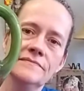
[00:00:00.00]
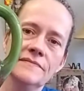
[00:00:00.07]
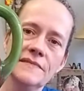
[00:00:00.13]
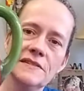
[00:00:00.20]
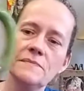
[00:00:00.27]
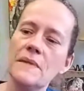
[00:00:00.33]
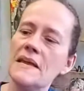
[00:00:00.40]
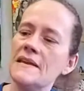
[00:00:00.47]

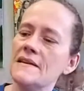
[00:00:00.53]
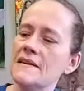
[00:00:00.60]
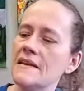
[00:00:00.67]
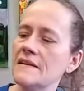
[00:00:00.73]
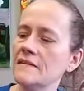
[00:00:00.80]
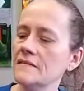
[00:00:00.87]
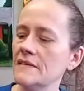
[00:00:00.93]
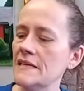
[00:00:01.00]
It's made in
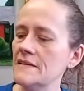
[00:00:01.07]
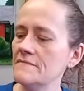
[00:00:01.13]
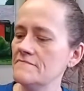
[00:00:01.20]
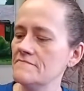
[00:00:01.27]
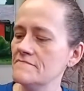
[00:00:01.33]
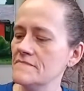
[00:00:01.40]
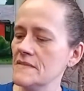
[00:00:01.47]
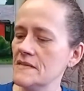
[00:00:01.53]
Italy.
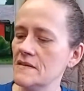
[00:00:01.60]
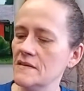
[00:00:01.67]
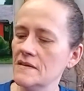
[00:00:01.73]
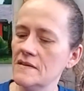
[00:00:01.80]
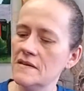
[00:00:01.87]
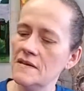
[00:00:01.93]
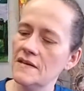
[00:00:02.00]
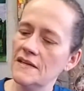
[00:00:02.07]

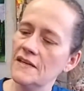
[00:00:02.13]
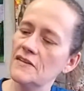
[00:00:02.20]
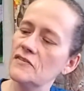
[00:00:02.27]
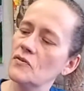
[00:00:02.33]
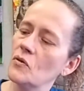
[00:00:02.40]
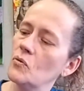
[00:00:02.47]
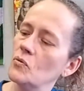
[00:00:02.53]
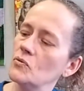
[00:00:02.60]
It's
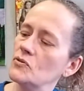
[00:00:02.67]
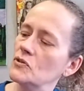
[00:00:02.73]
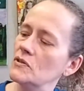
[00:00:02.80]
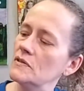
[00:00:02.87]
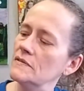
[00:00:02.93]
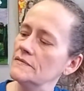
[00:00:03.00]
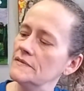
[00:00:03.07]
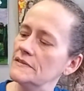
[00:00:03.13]

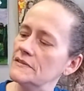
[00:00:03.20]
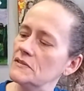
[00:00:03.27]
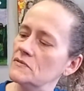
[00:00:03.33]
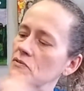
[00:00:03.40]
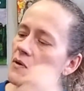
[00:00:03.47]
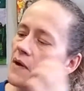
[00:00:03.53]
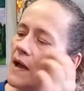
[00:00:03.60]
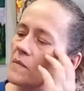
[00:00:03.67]
older. I
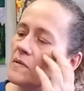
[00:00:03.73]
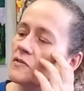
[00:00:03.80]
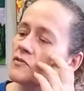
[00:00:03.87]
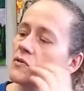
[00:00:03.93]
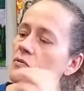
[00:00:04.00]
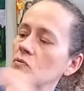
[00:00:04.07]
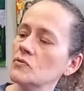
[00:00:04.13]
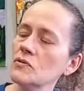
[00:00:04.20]
don't know how much
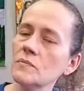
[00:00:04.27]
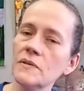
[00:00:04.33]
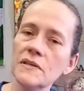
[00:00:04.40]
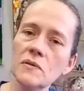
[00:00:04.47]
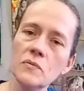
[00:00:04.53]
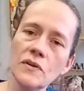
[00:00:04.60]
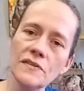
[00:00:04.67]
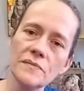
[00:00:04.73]
older, but
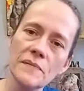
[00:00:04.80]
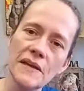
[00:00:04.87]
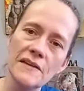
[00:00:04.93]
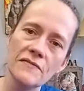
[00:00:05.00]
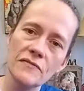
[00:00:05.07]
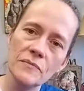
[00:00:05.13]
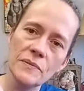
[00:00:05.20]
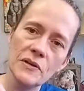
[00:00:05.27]
it was made
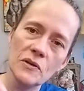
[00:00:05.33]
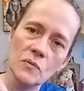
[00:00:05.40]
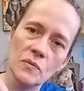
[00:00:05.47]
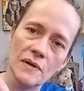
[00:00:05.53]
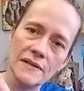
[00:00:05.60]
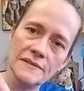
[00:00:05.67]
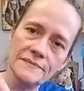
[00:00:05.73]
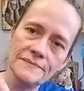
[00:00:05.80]
for Pier
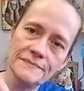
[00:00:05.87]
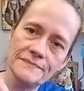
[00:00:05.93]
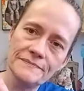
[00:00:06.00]
1.